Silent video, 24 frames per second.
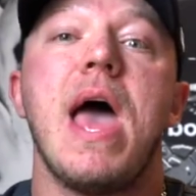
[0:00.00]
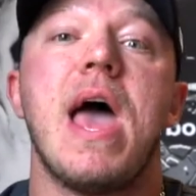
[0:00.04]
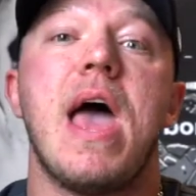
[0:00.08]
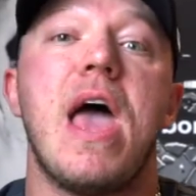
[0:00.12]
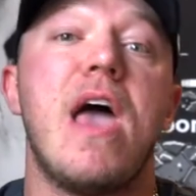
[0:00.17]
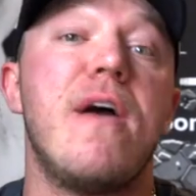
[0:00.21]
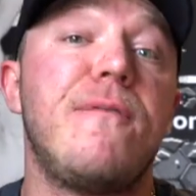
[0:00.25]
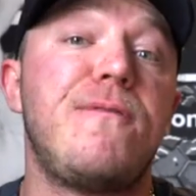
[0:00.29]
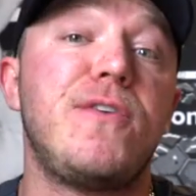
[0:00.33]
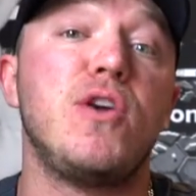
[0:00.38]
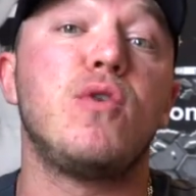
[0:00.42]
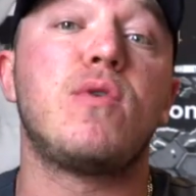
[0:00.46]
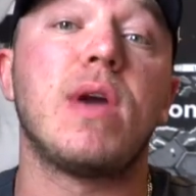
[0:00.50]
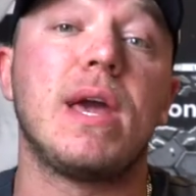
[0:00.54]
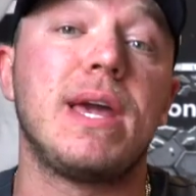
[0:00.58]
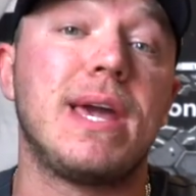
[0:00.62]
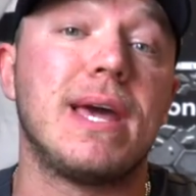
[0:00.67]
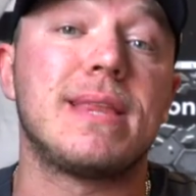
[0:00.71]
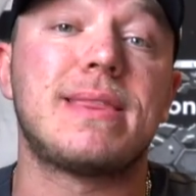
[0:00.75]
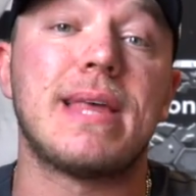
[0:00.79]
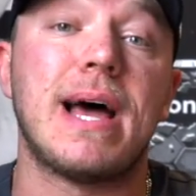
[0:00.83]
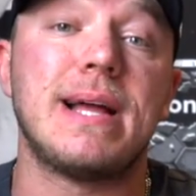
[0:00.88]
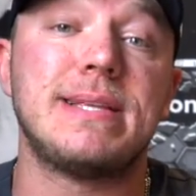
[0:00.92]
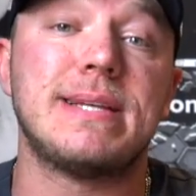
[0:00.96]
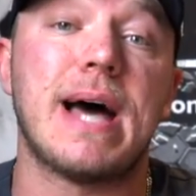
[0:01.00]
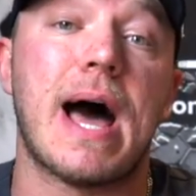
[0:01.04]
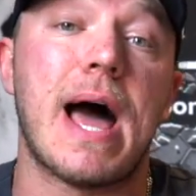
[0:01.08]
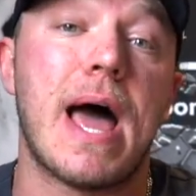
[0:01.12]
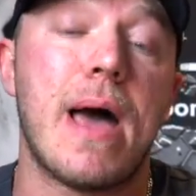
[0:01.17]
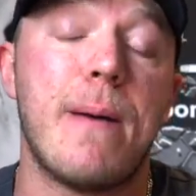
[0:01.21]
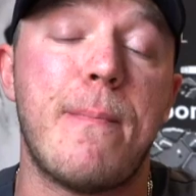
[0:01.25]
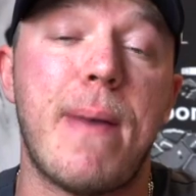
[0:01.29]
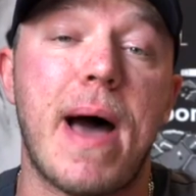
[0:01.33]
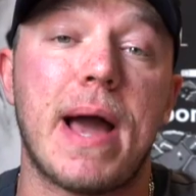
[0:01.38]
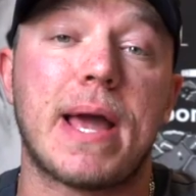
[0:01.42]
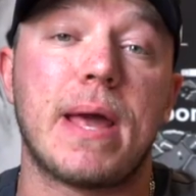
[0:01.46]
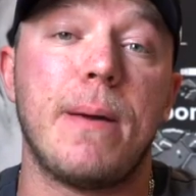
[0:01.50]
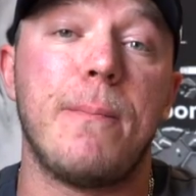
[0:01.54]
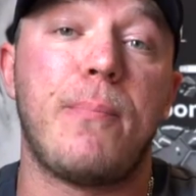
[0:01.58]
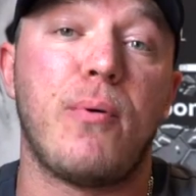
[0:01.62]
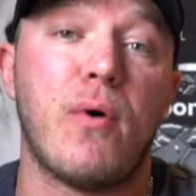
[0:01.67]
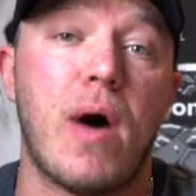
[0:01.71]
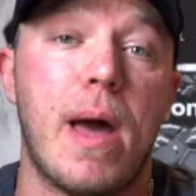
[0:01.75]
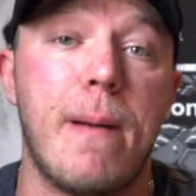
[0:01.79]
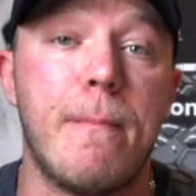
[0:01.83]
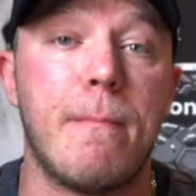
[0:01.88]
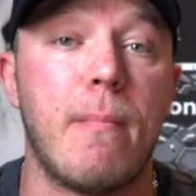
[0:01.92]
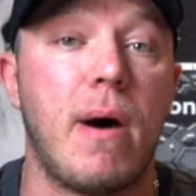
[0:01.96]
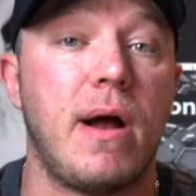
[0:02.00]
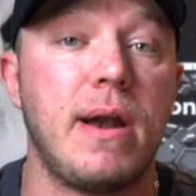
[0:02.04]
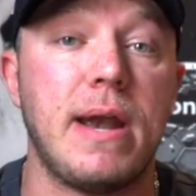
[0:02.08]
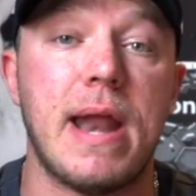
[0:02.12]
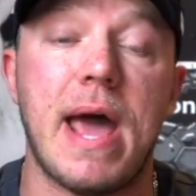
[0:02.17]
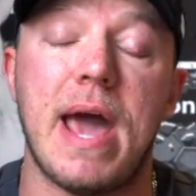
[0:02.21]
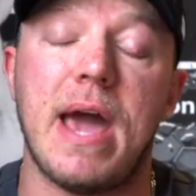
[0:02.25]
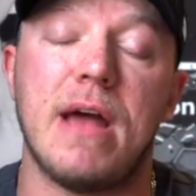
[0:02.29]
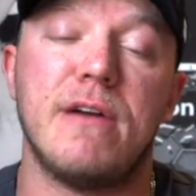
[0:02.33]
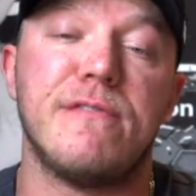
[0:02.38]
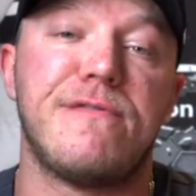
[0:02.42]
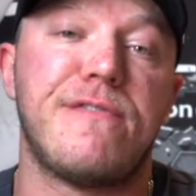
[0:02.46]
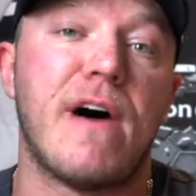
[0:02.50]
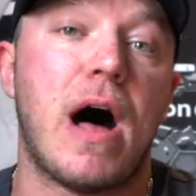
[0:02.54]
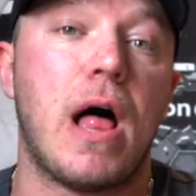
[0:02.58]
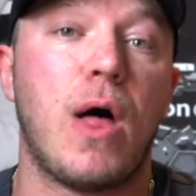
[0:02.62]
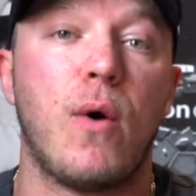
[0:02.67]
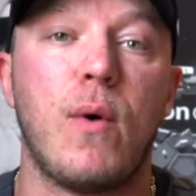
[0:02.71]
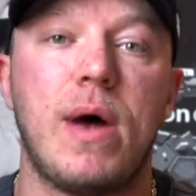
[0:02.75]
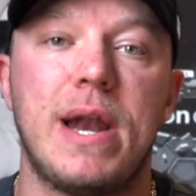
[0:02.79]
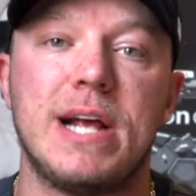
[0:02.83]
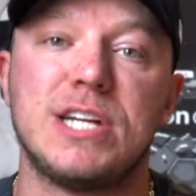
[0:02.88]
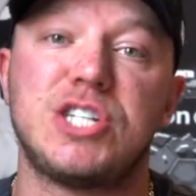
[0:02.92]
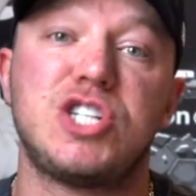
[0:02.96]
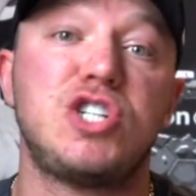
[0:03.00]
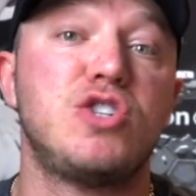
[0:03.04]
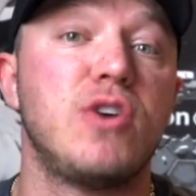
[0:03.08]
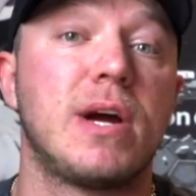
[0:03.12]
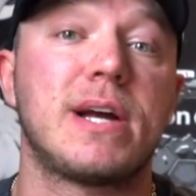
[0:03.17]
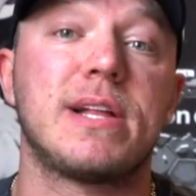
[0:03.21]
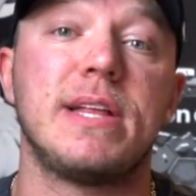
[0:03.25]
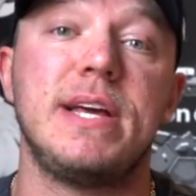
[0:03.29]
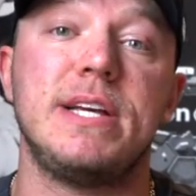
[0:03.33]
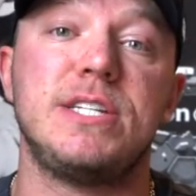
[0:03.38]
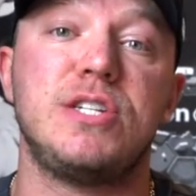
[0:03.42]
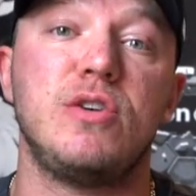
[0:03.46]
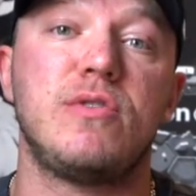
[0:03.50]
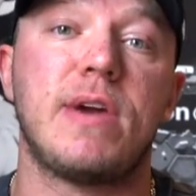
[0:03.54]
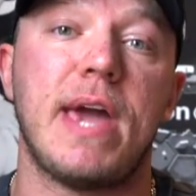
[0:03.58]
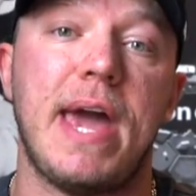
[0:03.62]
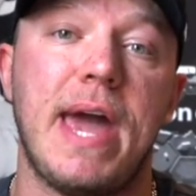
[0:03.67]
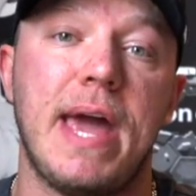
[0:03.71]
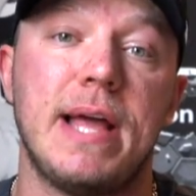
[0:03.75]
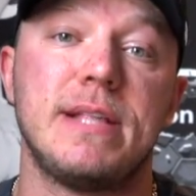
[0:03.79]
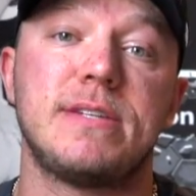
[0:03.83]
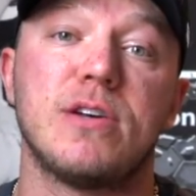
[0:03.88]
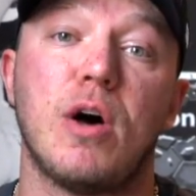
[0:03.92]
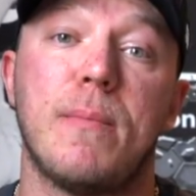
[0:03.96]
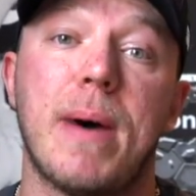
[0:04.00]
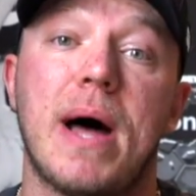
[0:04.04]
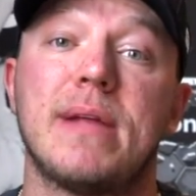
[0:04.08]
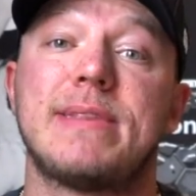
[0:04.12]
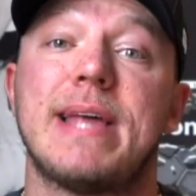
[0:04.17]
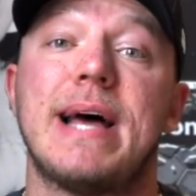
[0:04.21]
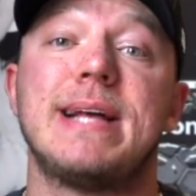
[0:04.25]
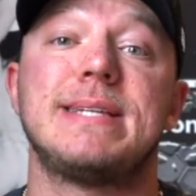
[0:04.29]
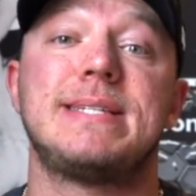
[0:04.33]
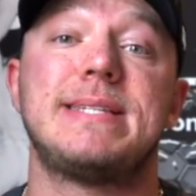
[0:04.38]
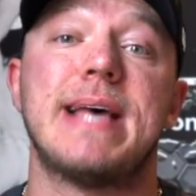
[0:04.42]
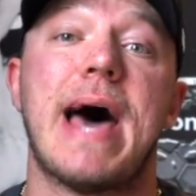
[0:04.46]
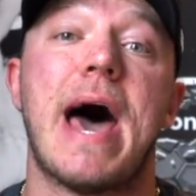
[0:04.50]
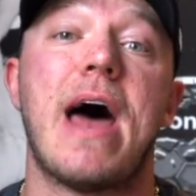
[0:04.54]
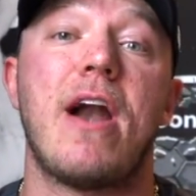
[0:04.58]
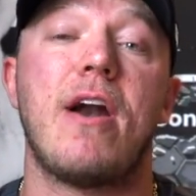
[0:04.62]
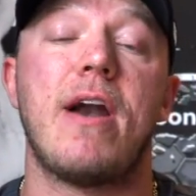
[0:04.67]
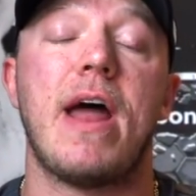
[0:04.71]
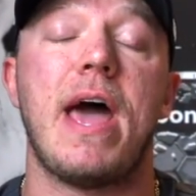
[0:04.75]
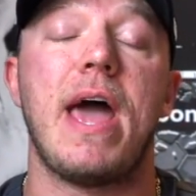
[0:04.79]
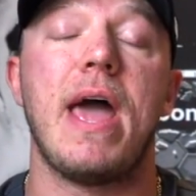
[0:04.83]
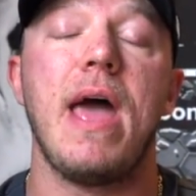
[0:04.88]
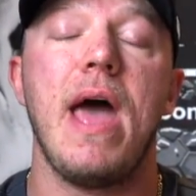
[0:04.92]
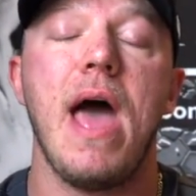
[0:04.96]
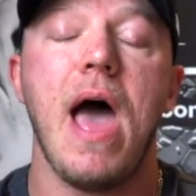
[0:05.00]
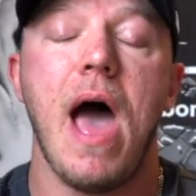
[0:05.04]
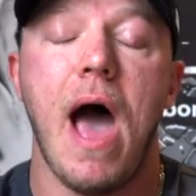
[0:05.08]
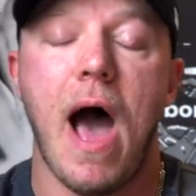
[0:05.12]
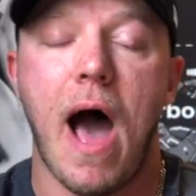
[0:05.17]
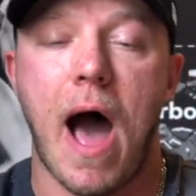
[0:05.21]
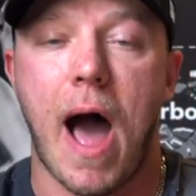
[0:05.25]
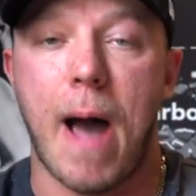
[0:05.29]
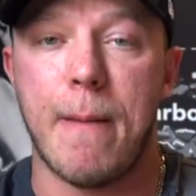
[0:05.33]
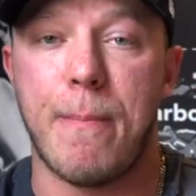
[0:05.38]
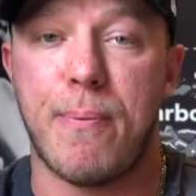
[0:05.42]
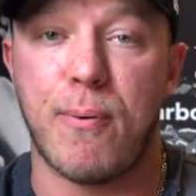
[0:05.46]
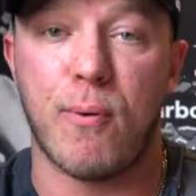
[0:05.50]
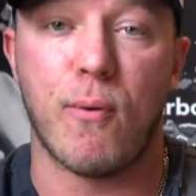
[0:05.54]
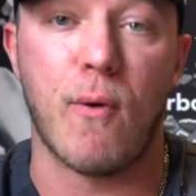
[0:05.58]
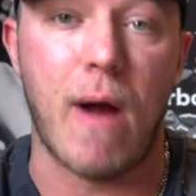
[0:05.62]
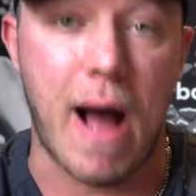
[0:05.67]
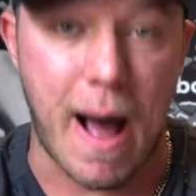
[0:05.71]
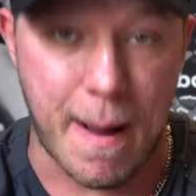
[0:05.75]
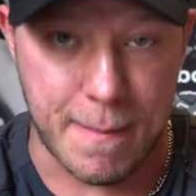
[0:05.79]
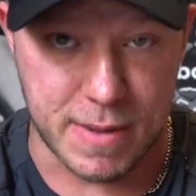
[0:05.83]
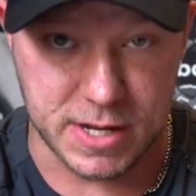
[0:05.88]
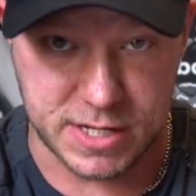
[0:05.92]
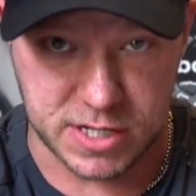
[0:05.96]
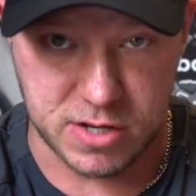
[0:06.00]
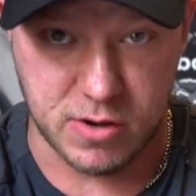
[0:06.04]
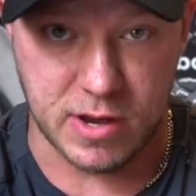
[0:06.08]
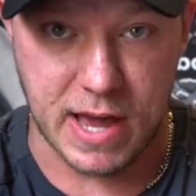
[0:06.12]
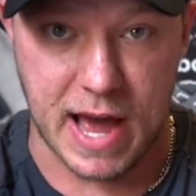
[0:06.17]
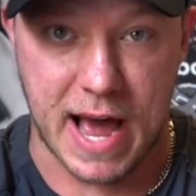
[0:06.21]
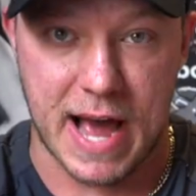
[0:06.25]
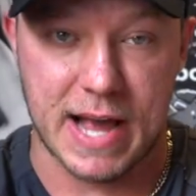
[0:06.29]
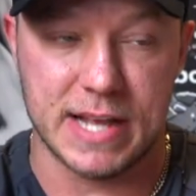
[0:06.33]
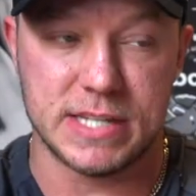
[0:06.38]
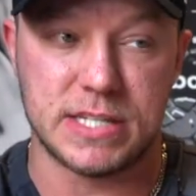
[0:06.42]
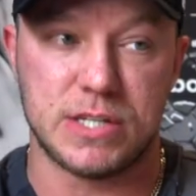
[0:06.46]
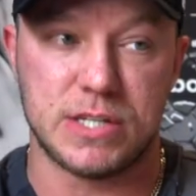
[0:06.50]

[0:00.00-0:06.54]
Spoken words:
If you can get that diet back in play Monday and follow it as strictly as you can until about that Saturday, I promise you guys,